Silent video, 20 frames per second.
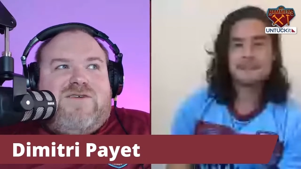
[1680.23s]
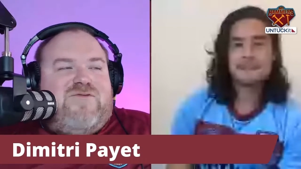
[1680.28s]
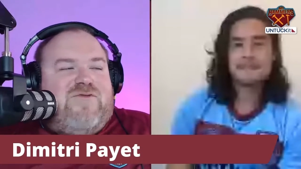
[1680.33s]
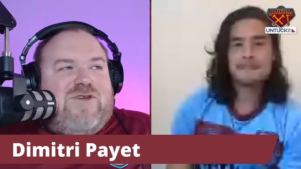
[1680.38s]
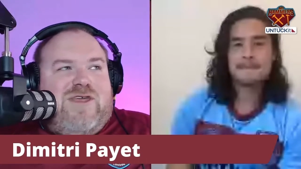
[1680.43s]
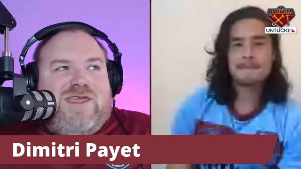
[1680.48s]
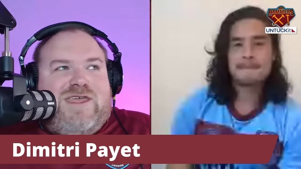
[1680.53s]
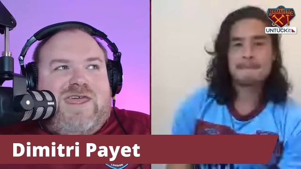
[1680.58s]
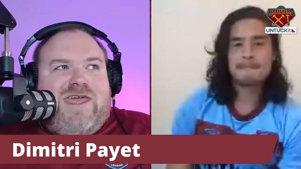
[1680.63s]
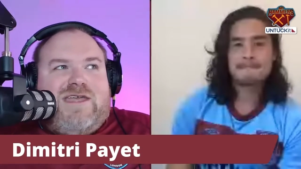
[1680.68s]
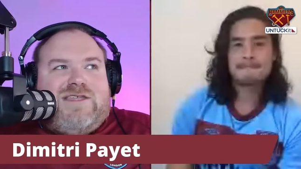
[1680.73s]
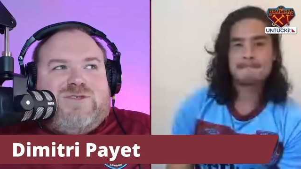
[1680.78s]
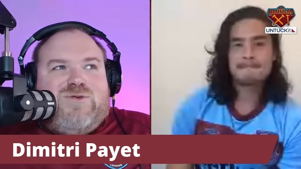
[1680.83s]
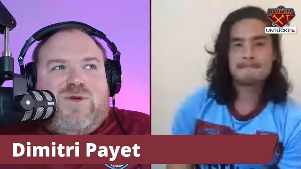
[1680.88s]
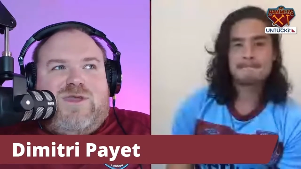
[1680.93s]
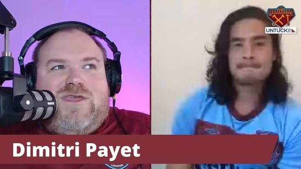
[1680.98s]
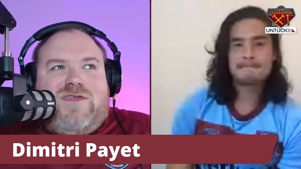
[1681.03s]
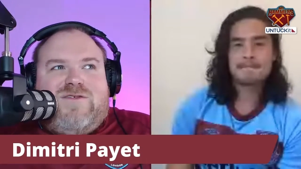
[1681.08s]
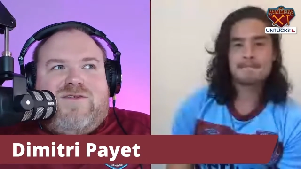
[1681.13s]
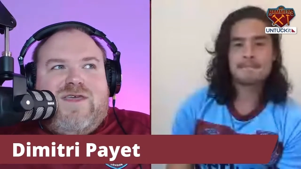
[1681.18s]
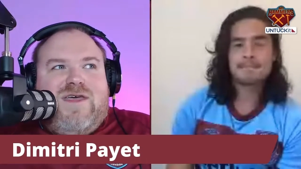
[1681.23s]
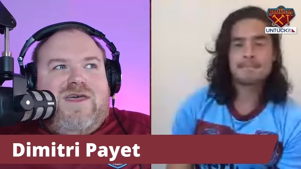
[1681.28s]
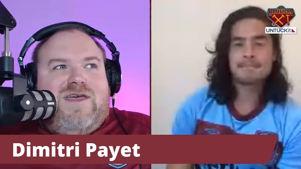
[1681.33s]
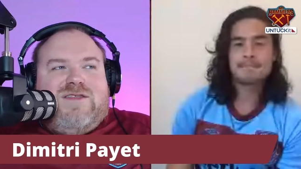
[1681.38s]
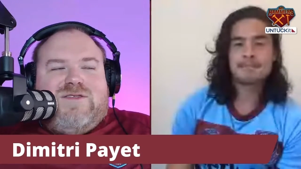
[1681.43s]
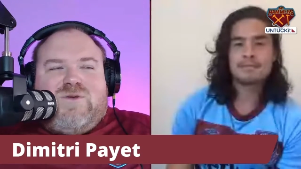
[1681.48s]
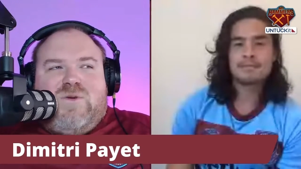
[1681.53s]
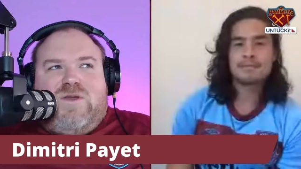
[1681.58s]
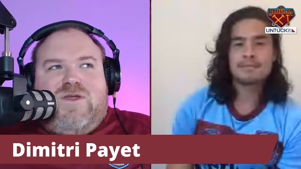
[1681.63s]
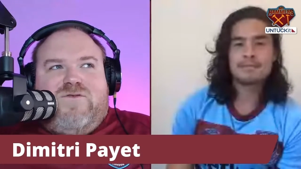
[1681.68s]
Speaker 1: a free kick twenty,
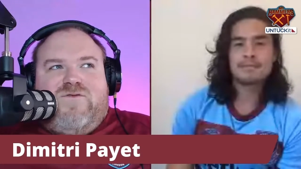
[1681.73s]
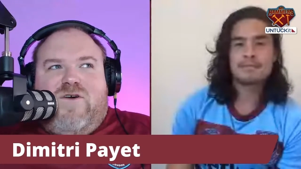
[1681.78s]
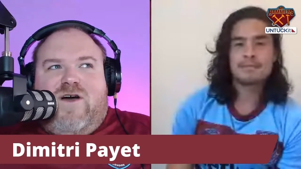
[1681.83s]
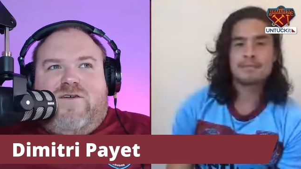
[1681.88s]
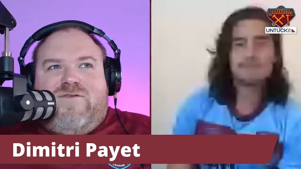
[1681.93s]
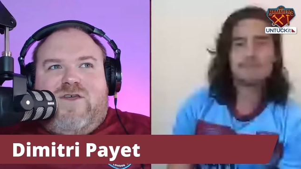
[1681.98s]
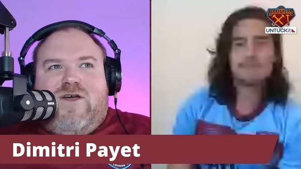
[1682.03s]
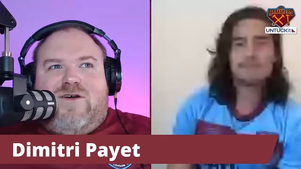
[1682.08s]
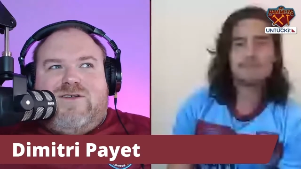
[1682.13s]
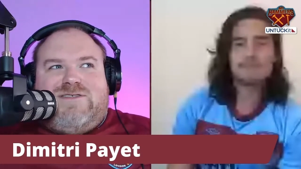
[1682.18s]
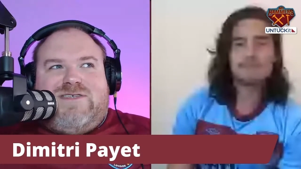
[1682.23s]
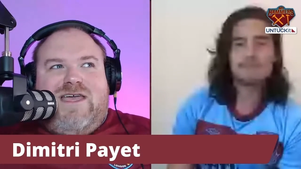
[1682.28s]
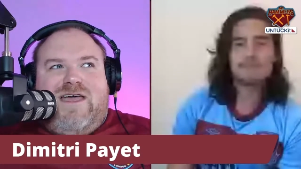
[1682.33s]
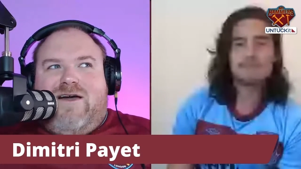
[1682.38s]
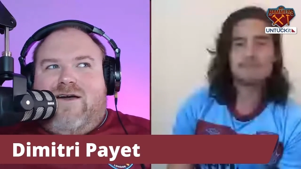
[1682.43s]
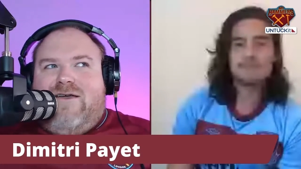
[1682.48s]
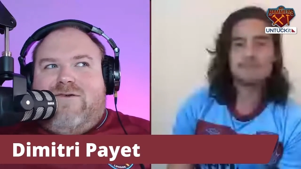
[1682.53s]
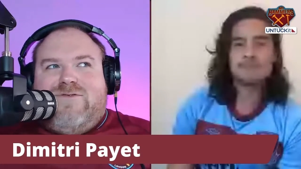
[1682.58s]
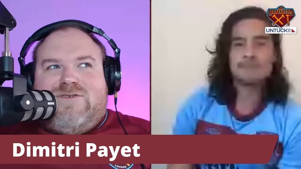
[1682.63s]
twenty-five yards out.